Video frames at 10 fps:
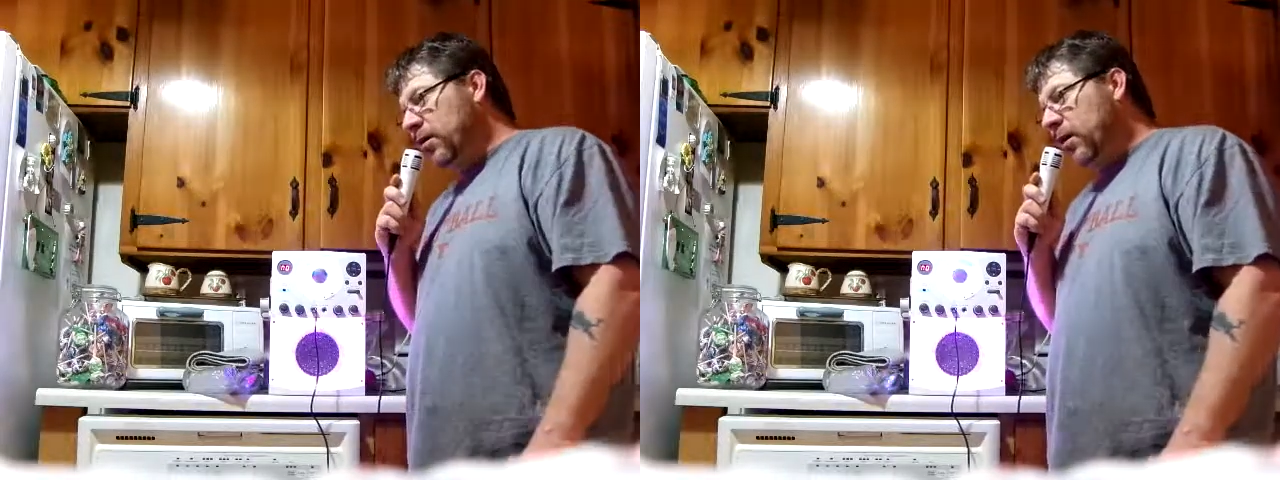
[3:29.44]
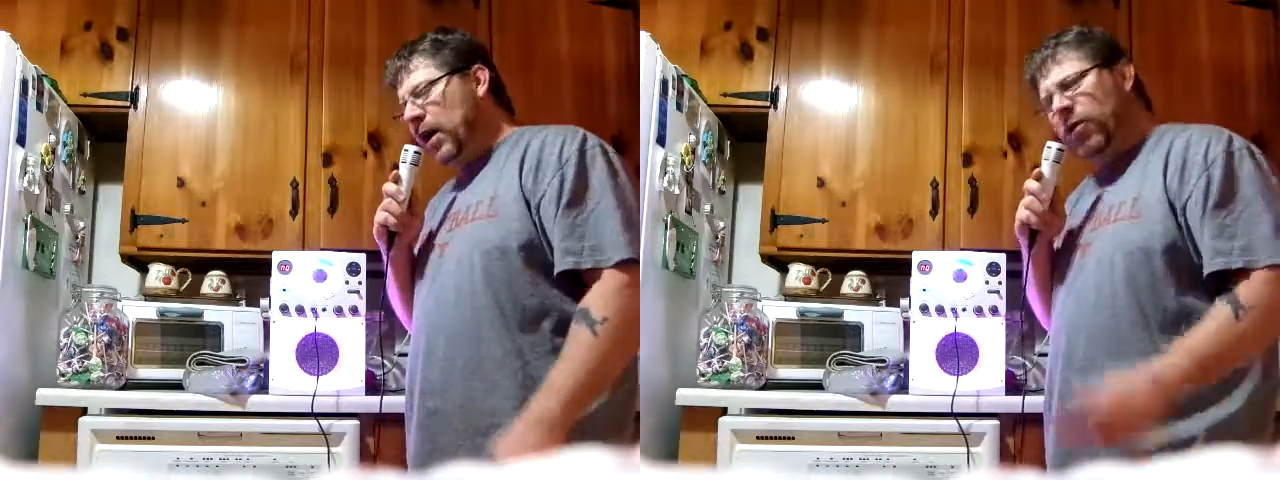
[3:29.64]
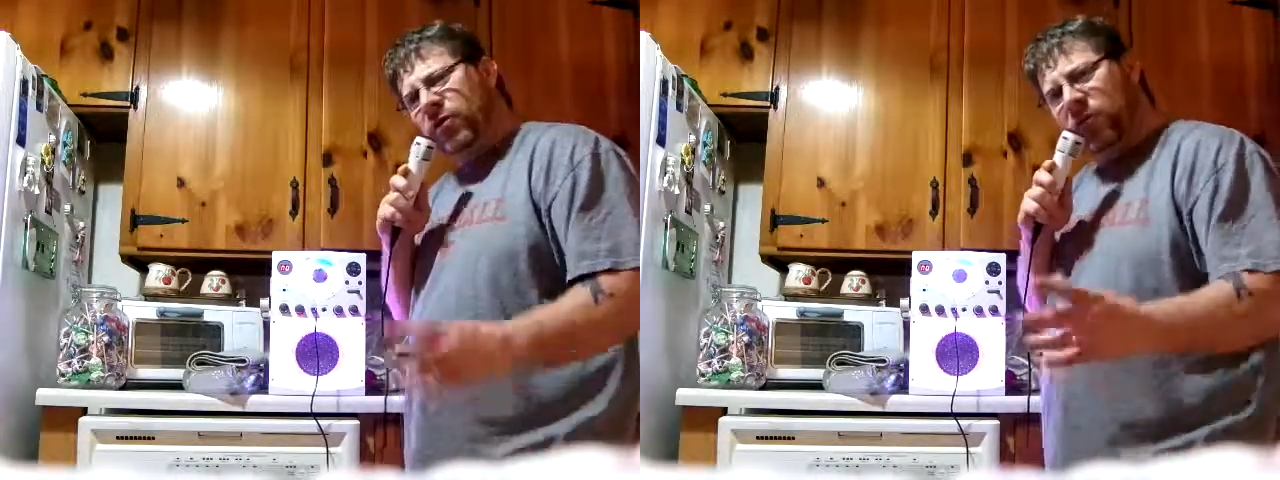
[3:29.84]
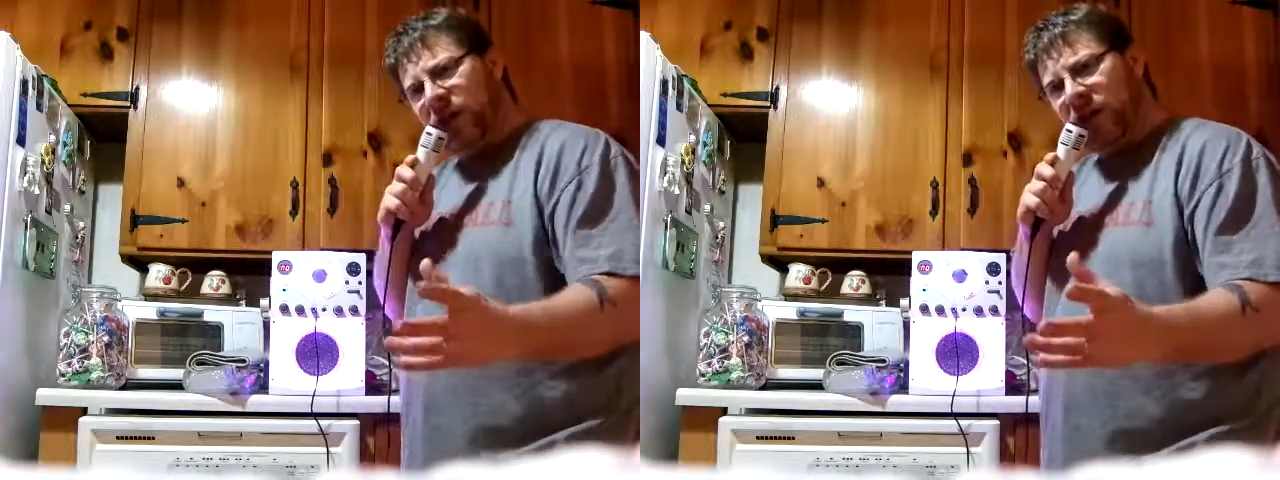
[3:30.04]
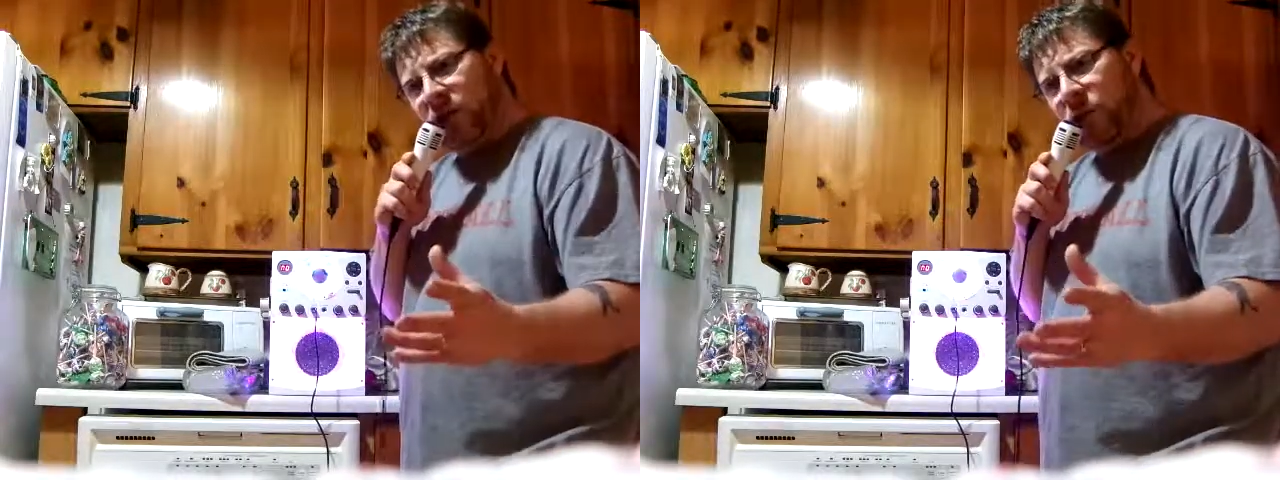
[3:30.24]
I also like
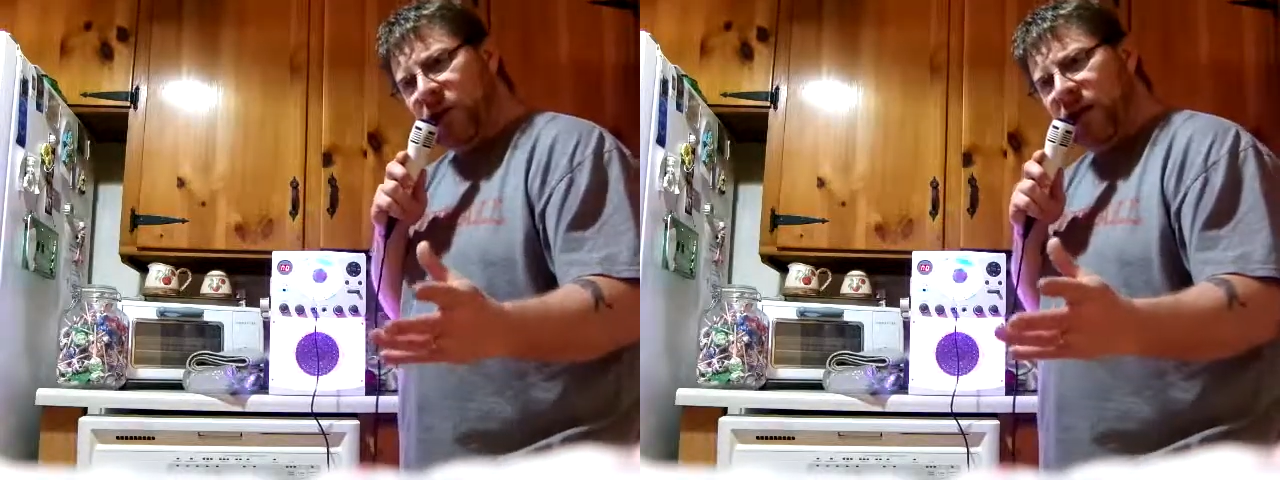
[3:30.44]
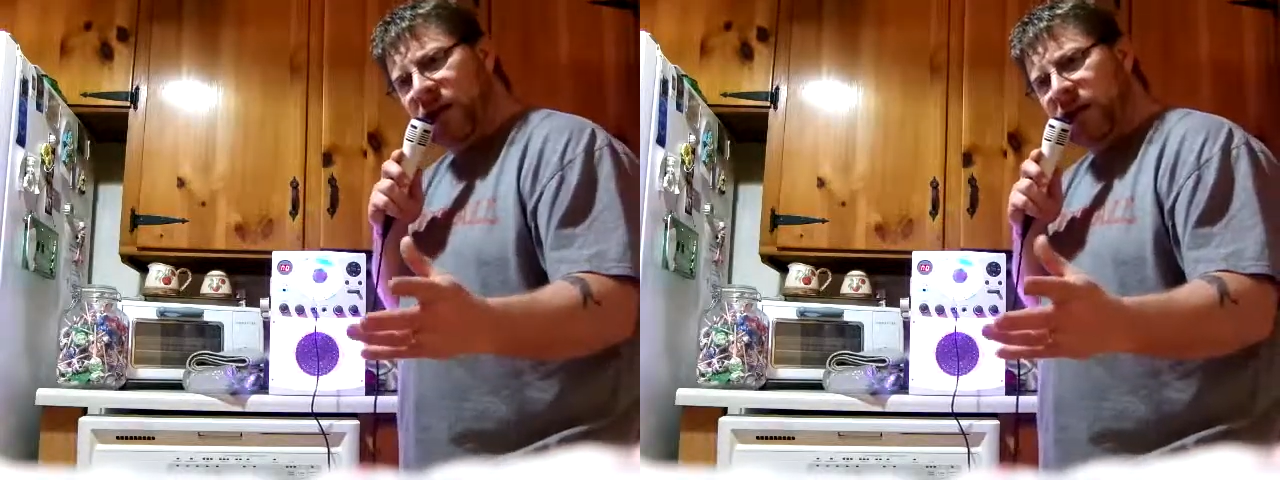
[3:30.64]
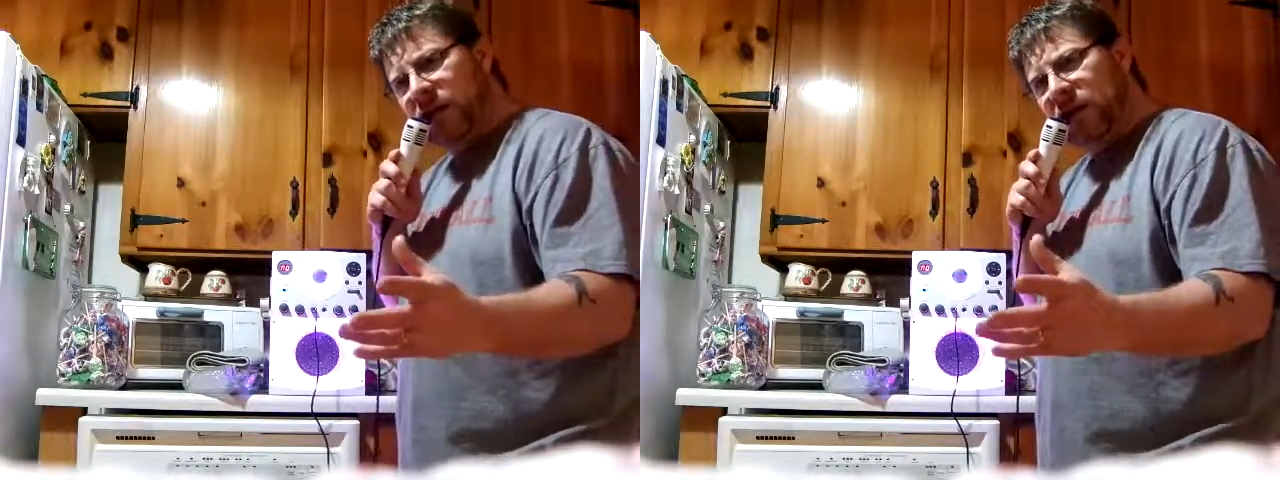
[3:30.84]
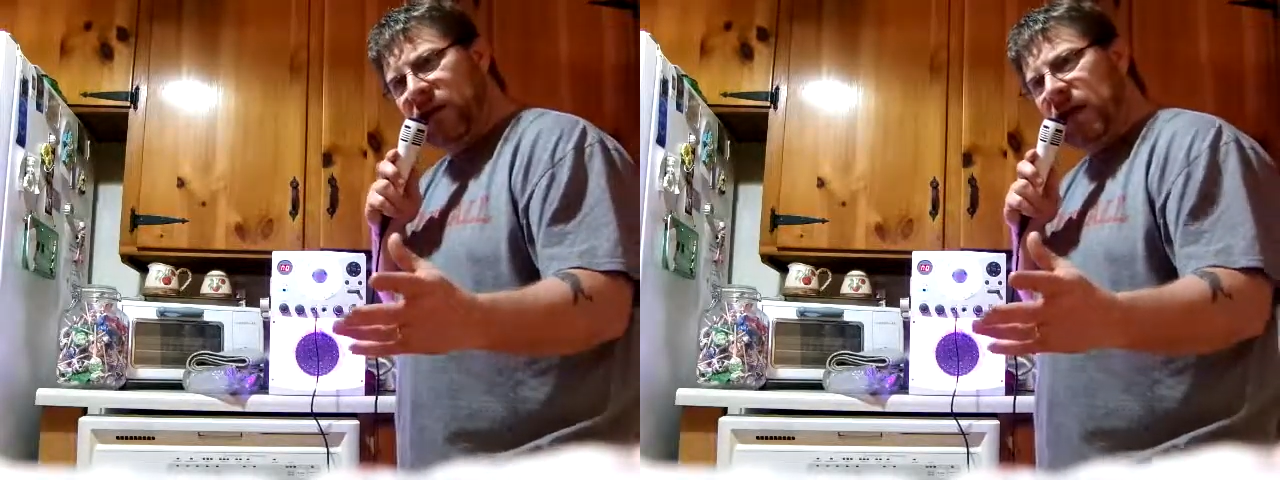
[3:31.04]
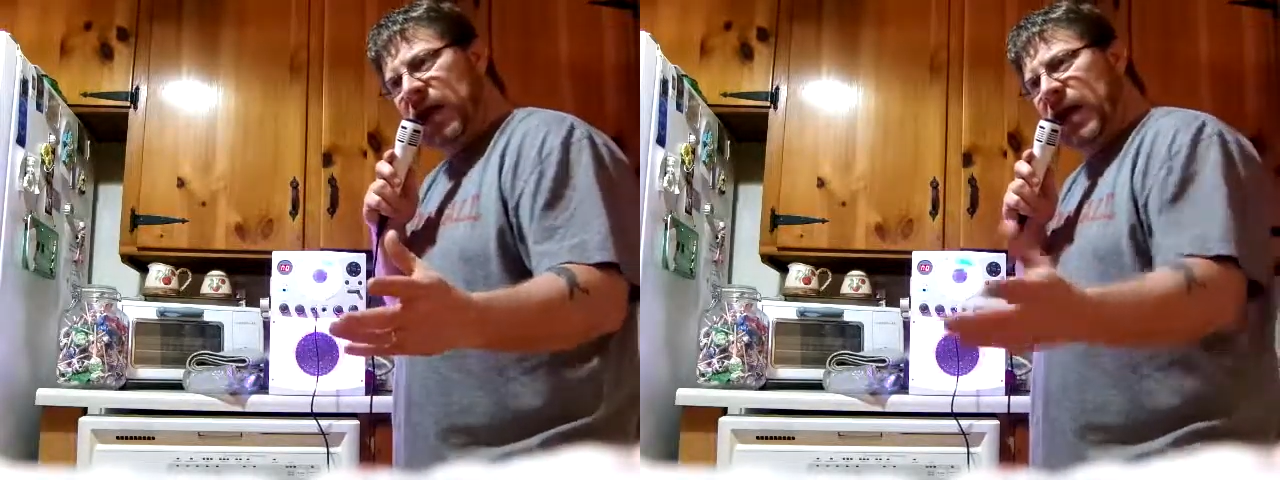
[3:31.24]
the way that the
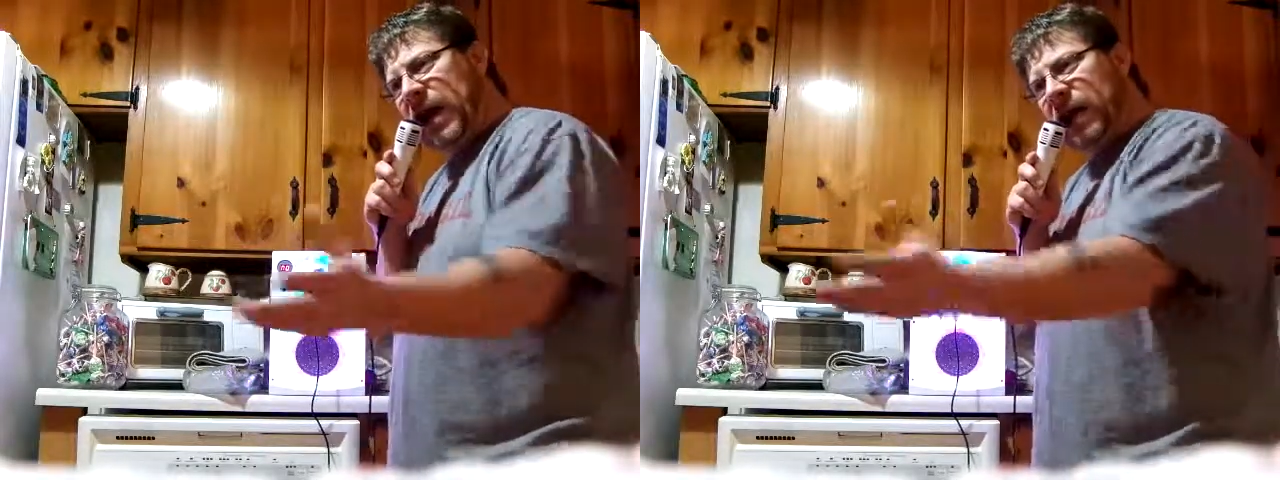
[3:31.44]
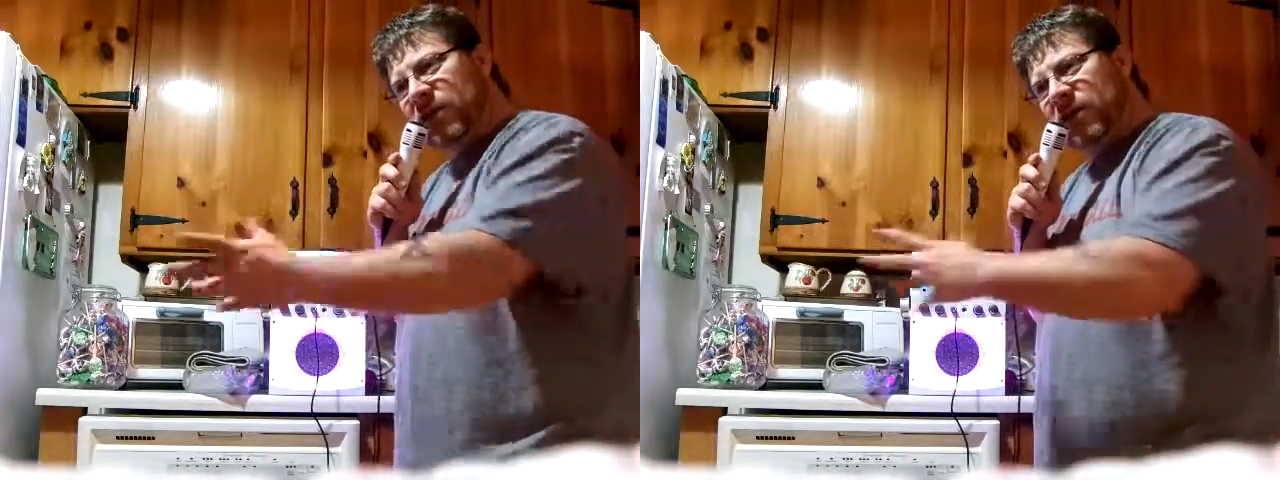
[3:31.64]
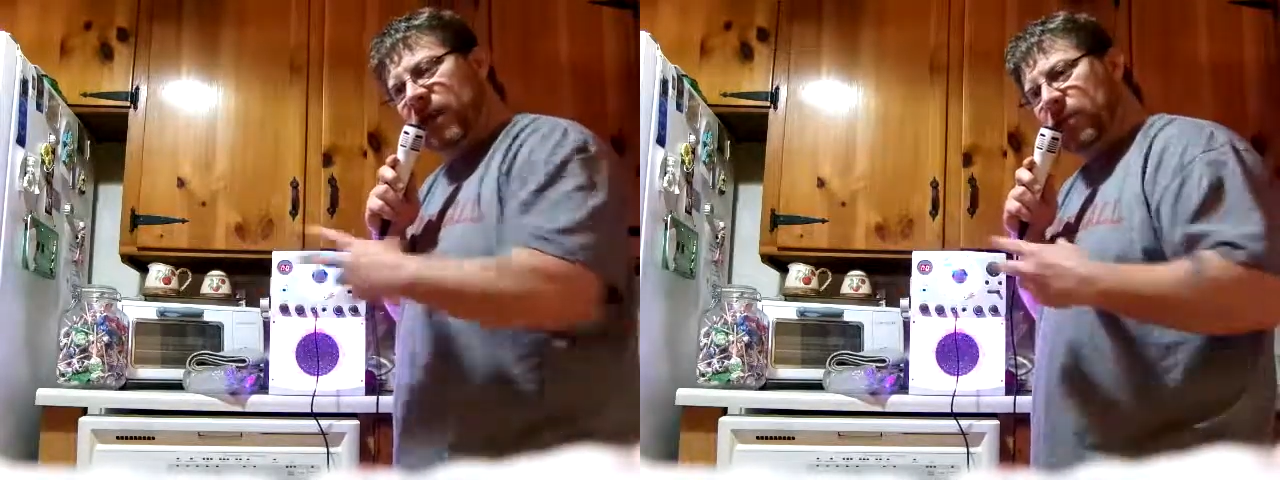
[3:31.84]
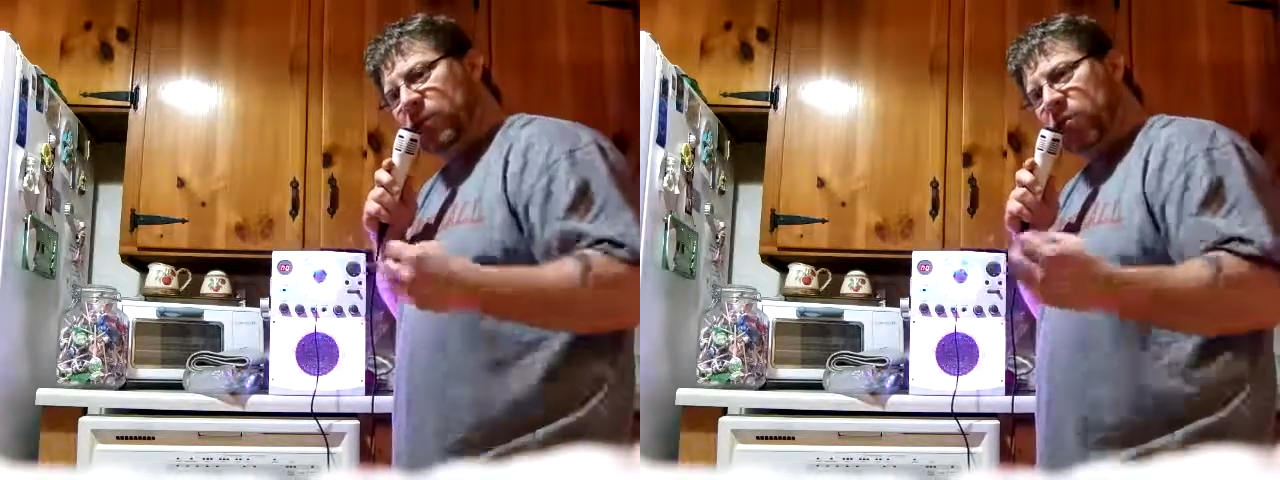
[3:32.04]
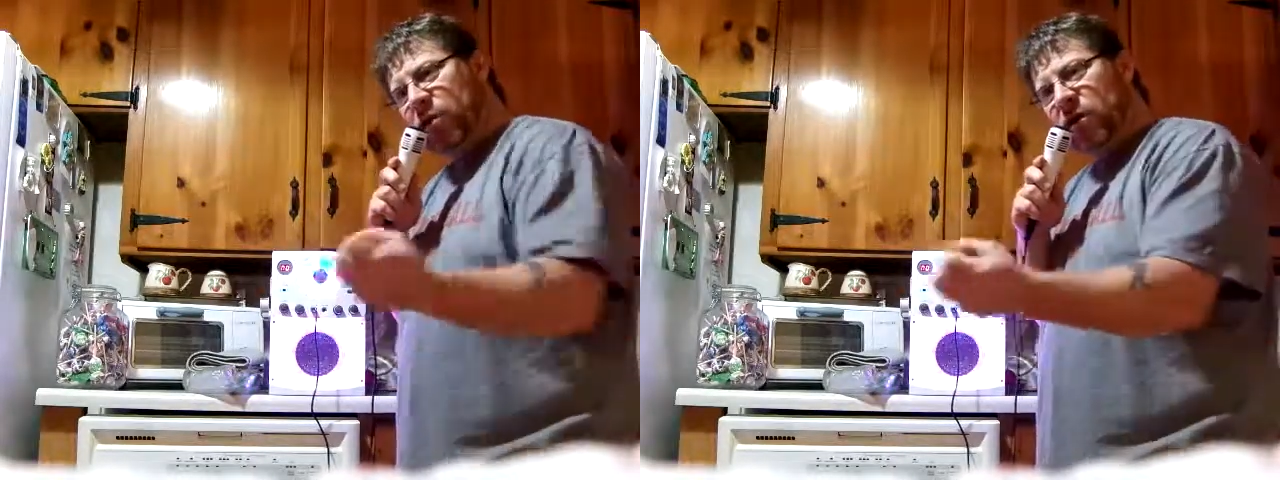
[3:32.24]
8 steps
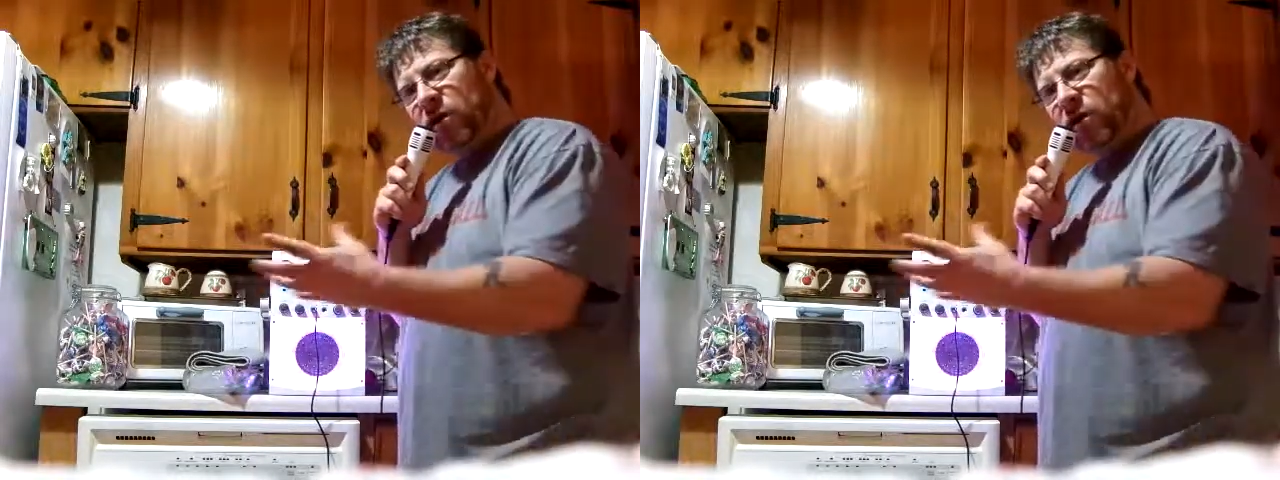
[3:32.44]
were,